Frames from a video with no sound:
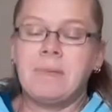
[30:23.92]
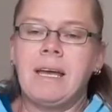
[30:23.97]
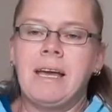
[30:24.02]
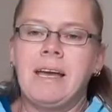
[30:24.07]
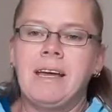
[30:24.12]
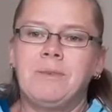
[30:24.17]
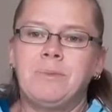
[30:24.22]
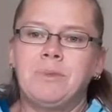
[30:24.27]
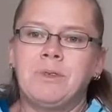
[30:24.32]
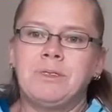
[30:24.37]

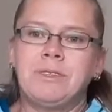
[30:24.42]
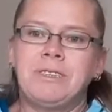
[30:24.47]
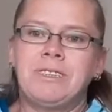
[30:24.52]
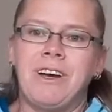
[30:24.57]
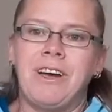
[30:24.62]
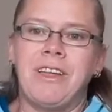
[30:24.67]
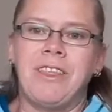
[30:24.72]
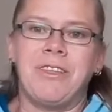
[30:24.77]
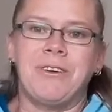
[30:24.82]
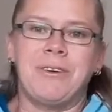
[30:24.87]
animals,
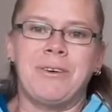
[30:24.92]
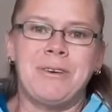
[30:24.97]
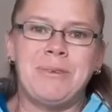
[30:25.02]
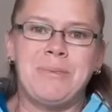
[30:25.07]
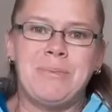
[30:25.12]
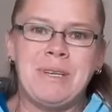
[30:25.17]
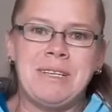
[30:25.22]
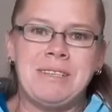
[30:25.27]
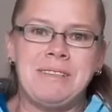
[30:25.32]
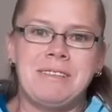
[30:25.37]
I thought
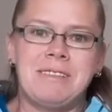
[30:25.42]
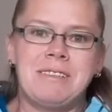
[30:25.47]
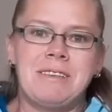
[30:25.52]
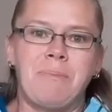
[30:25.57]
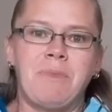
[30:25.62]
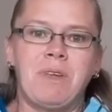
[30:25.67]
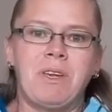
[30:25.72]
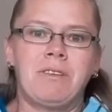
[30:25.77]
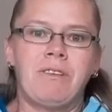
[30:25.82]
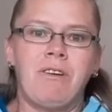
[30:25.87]
it'd be
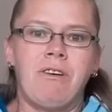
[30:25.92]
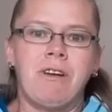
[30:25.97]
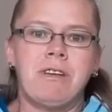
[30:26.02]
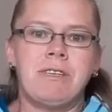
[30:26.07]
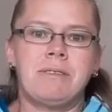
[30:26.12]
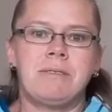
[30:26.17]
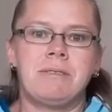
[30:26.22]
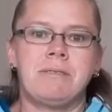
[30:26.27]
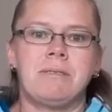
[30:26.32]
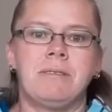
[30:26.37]
something
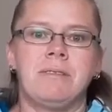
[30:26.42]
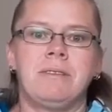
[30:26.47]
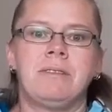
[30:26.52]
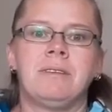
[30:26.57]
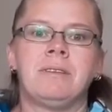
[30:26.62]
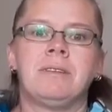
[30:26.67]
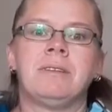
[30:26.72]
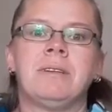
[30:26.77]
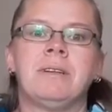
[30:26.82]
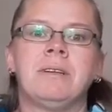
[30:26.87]
nice that
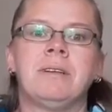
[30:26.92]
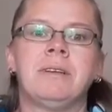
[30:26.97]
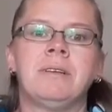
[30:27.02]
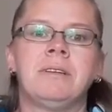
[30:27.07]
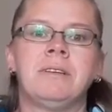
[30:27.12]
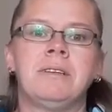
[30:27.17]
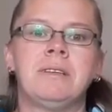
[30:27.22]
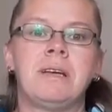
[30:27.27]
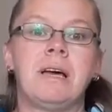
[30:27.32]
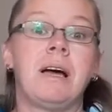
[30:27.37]

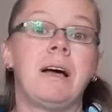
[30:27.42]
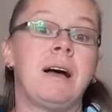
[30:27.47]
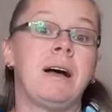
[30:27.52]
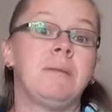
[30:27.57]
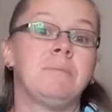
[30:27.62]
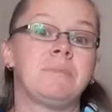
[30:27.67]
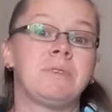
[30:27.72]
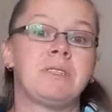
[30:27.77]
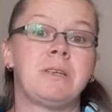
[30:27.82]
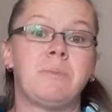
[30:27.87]

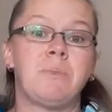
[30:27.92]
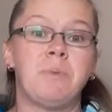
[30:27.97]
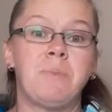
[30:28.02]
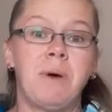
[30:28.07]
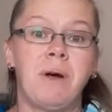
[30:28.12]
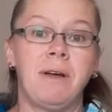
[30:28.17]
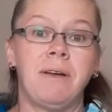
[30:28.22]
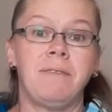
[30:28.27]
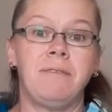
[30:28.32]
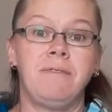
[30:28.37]
some of
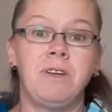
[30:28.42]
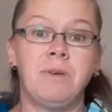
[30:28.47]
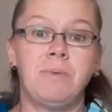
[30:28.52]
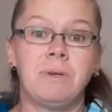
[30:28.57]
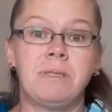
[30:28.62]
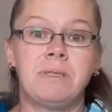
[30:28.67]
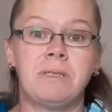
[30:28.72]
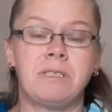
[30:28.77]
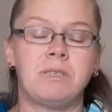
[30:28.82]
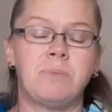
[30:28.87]
my
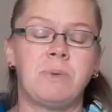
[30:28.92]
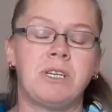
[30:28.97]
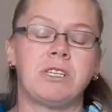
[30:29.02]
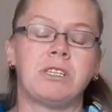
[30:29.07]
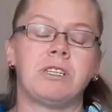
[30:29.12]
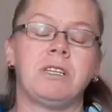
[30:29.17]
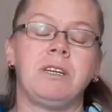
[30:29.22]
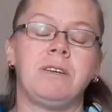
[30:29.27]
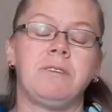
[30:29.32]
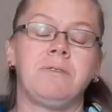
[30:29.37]
viewers,
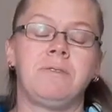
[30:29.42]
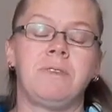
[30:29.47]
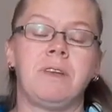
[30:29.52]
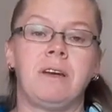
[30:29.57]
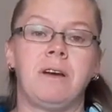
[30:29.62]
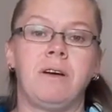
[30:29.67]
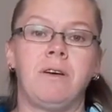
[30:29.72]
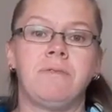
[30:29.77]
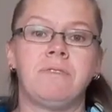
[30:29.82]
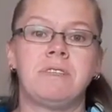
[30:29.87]
especially if
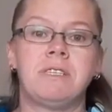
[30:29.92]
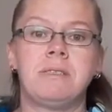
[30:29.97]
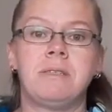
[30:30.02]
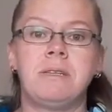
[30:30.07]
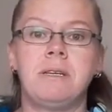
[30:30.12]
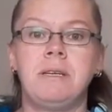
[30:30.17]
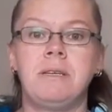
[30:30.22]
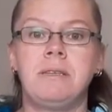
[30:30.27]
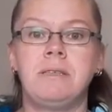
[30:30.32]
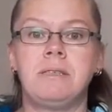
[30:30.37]
they're
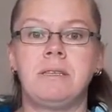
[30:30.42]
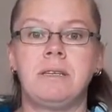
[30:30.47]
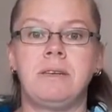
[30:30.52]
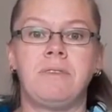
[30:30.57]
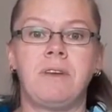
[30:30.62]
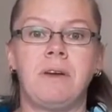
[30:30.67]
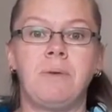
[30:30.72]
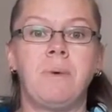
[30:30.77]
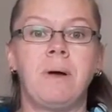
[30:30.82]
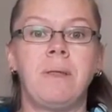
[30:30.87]
overseas, if
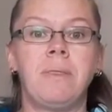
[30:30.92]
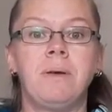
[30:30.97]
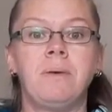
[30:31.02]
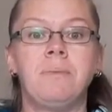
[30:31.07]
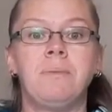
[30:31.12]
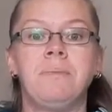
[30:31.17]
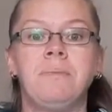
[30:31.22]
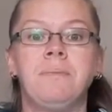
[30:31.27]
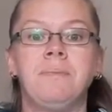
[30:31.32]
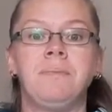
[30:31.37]
they won
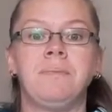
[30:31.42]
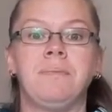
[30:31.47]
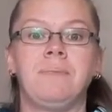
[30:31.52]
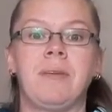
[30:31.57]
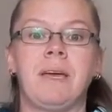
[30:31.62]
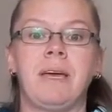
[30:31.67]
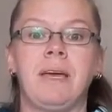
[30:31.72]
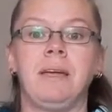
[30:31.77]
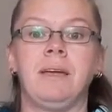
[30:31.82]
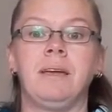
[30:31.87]
them,
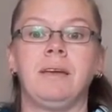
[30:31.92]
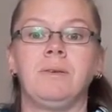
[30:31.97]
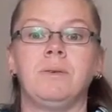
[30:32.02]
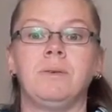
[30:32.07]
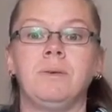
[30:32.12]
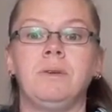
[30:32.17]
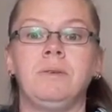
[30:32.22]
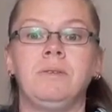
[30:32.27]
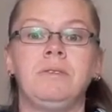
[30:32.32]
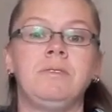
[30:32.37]
they
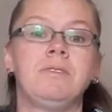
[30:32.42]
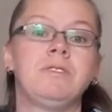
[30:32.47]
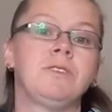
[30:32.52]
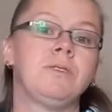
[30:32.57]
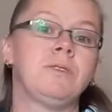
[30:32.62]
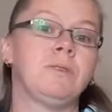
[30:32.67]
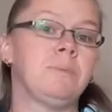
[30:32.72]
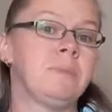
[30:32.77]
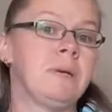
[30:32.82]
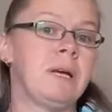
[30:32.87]
could do
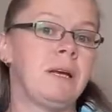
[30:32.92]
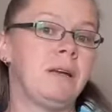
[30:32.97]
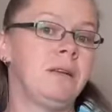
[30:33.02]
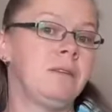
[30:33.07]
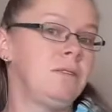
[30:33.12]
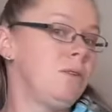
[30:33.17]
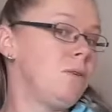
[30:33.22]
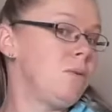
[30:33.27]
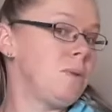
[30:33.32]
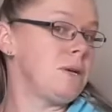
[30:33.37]
them and
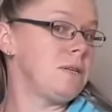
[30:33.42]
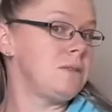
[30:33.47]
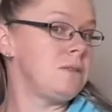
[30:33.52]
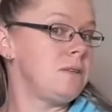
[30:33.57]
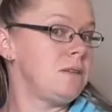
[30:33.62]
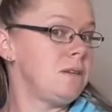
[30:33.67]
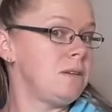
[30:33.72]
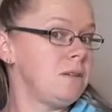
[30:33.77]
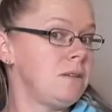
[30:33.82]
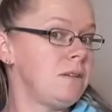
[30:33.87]
always
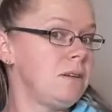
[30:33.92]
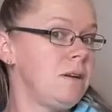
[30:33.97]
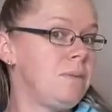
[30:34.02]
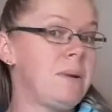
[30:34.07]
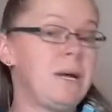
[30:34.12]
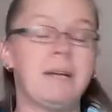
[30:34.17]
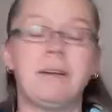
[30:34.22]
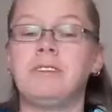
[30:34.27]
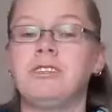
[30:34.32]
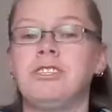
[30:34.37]
think
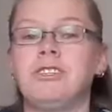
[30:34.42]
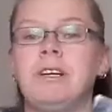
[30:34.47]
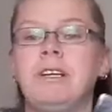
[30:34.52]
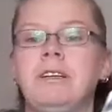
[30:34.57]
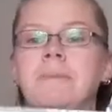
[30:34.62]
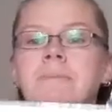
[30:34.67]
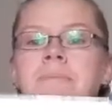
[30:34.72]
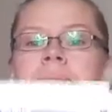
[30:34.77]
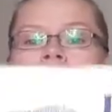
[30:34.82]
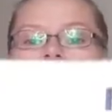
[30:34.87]
about Australia.